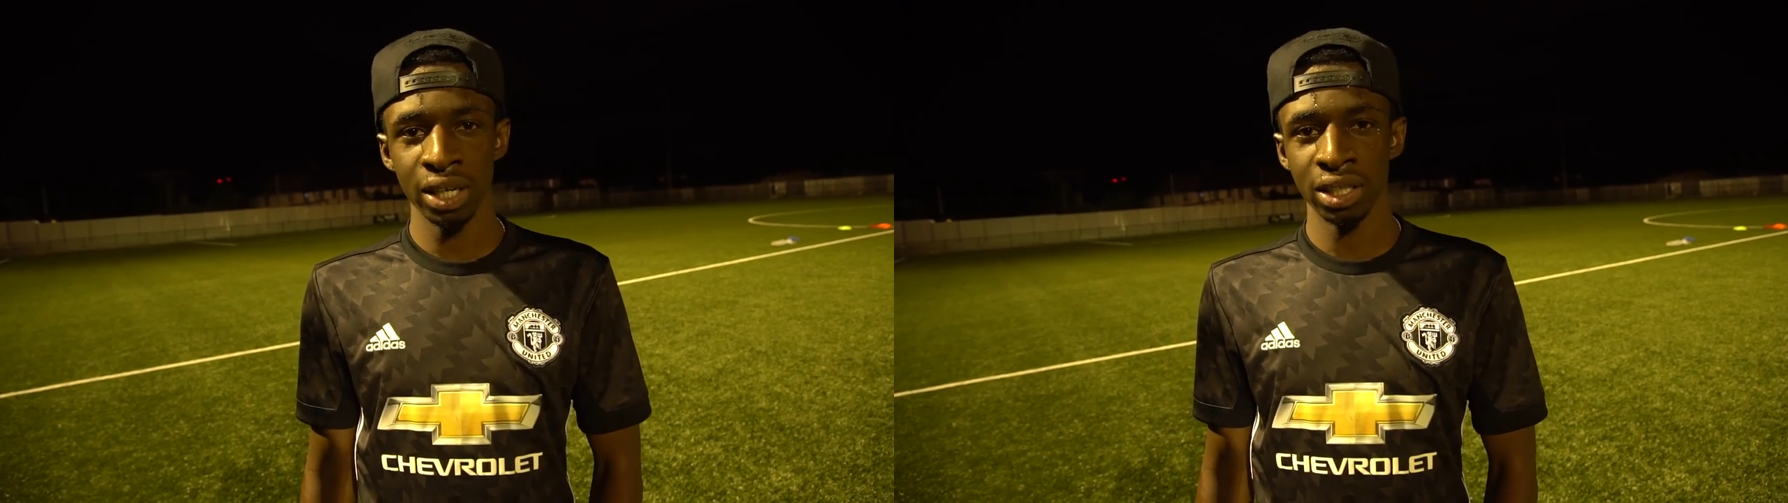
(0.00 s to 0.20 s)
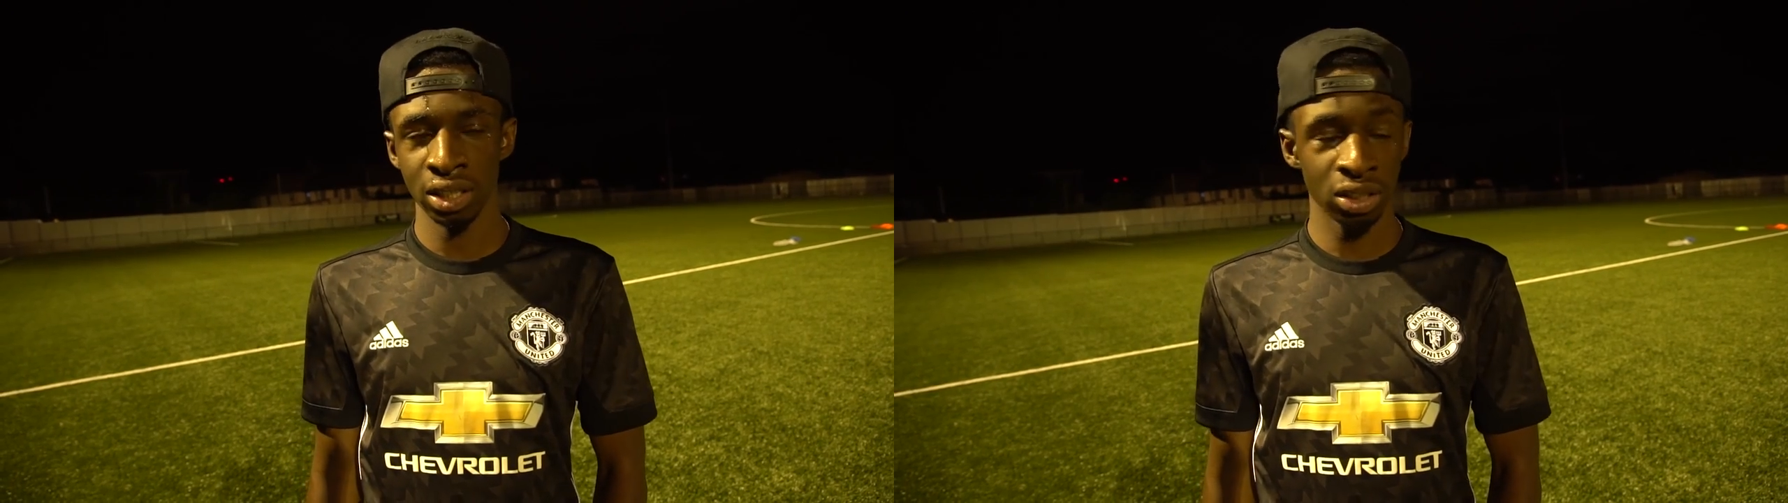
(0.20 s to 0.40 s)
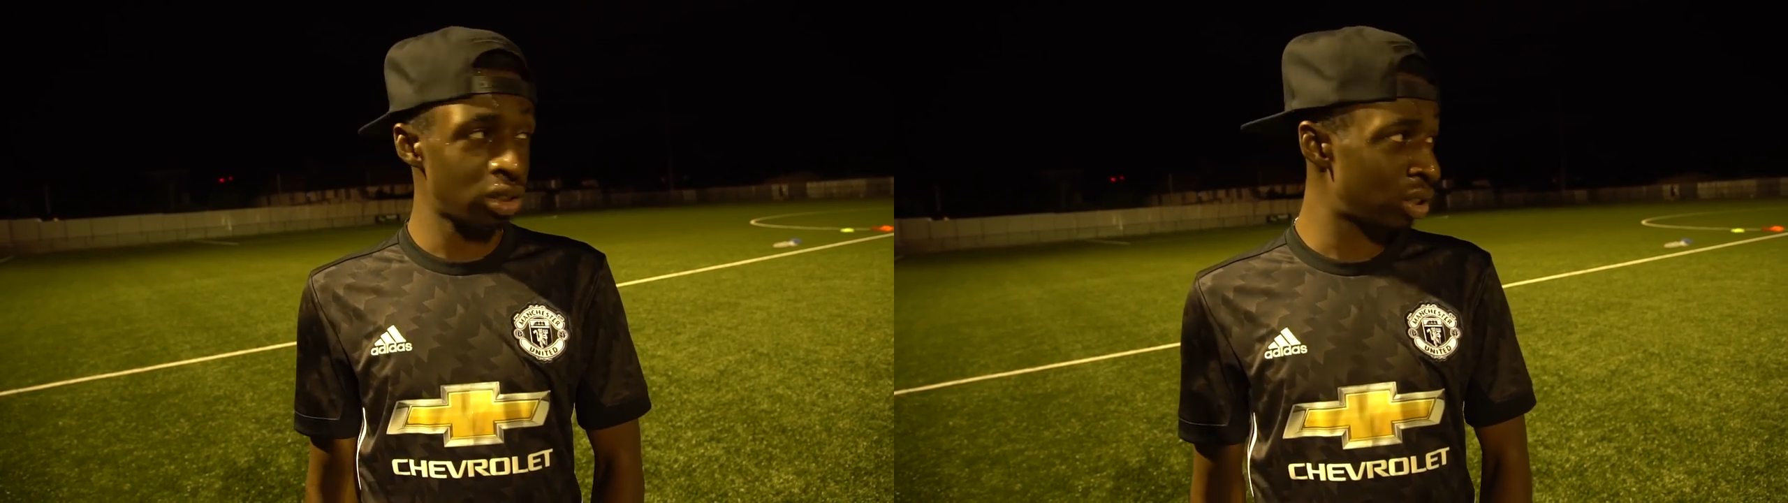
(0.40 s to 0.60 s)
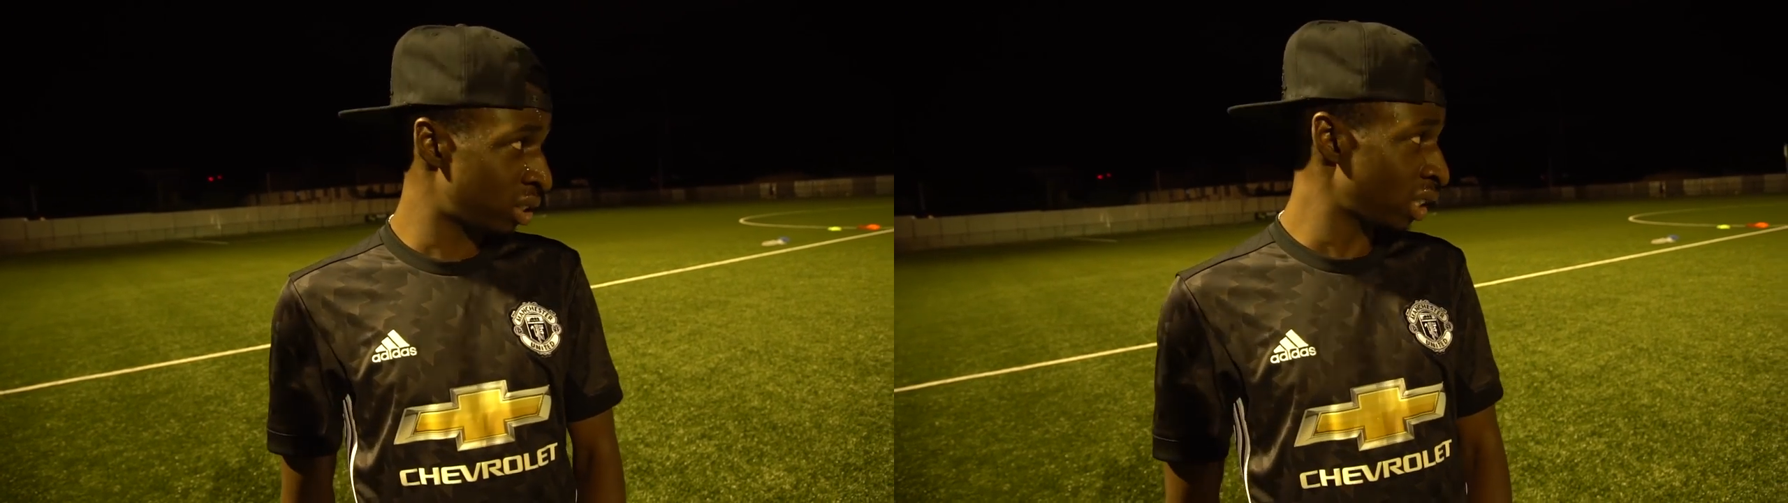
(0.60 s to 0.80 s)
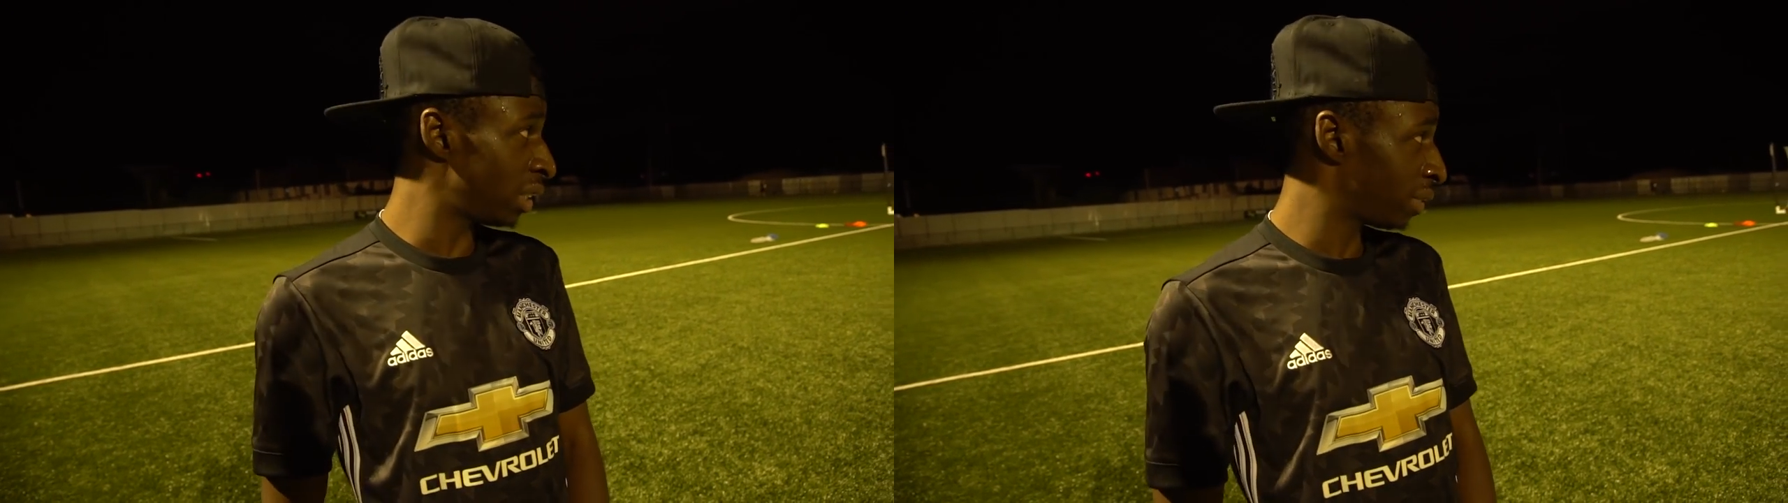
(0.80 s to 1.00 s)
Like, there's a good
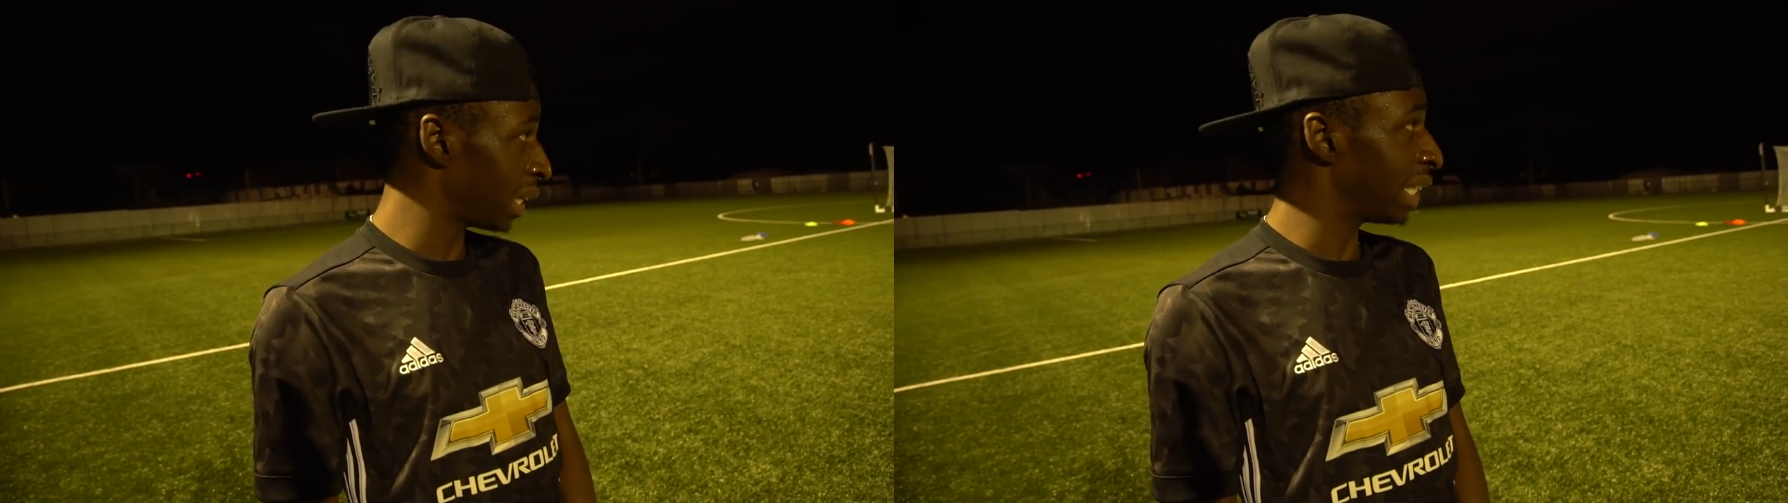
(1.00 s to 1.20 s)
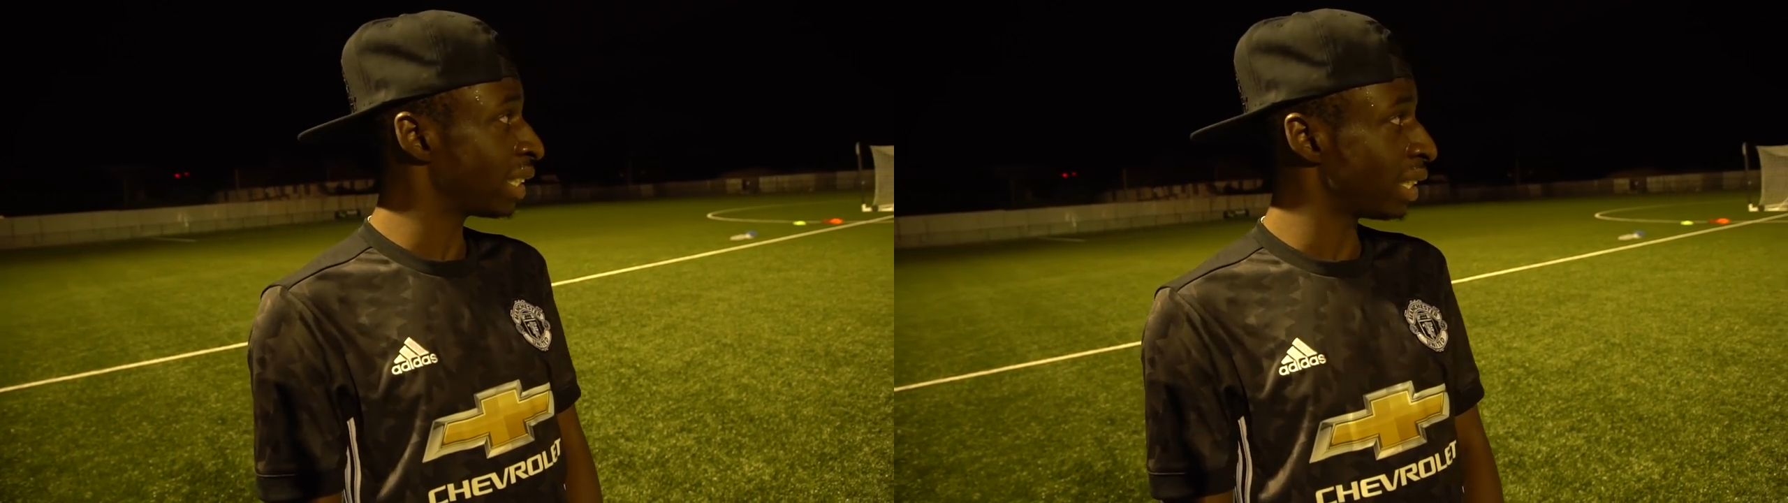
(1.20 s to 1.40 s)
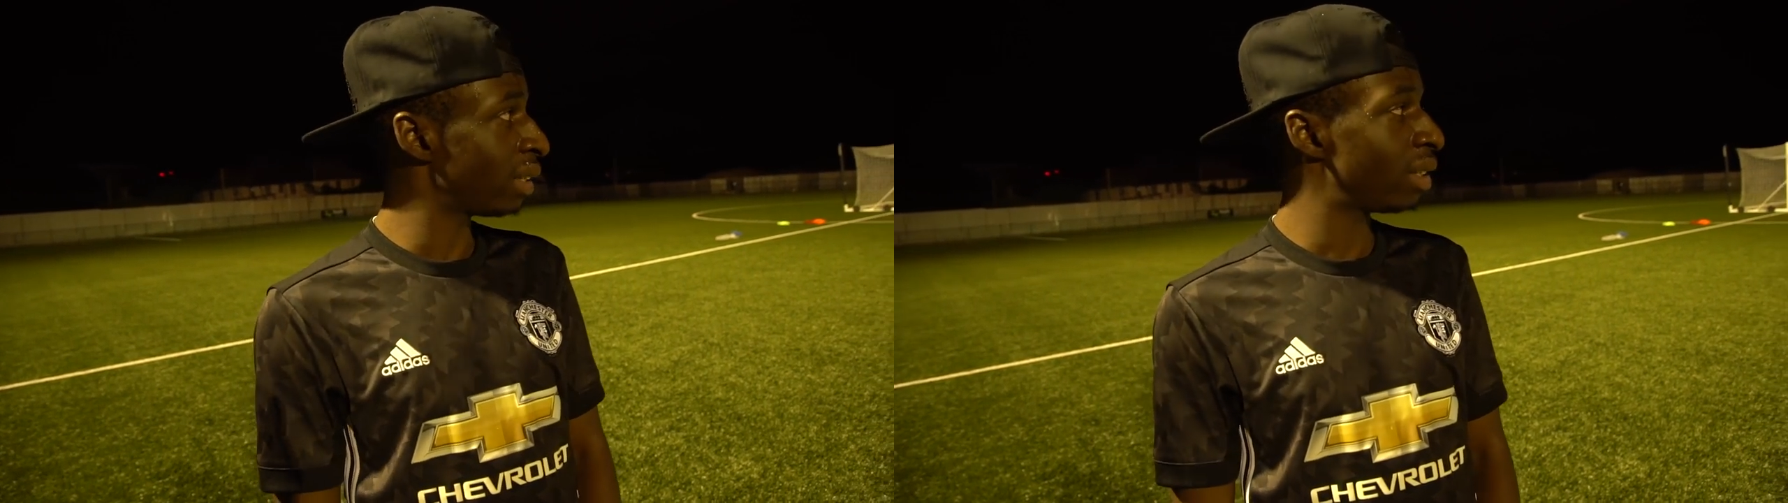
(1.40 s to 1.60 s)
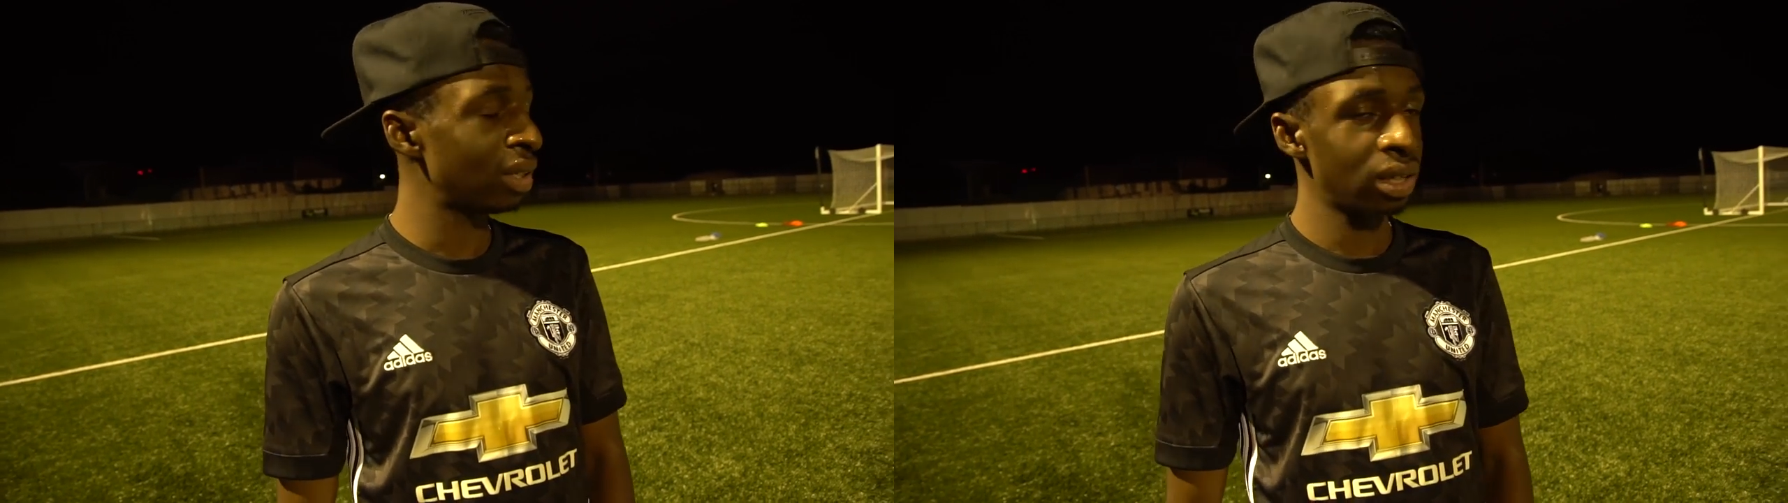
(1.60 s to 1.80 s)
set of guys there.